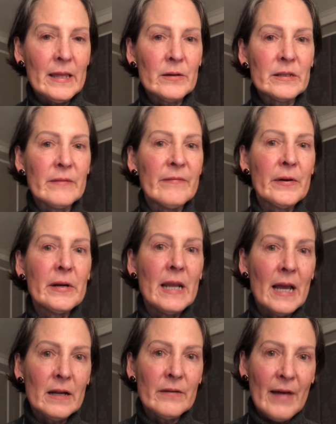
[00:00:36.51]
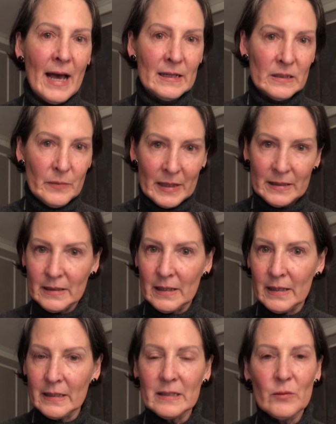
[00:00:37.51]
There are some very negative aspects to
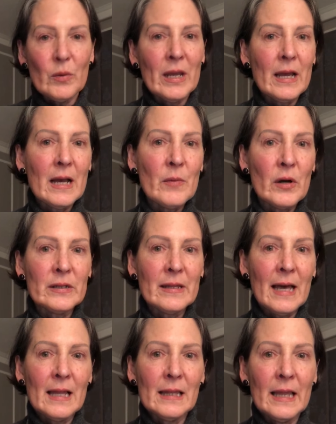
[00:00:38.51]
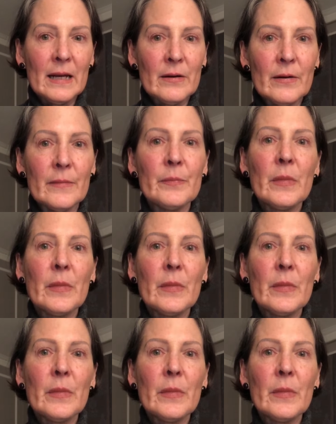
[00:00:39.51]
this, and we can come on to that later.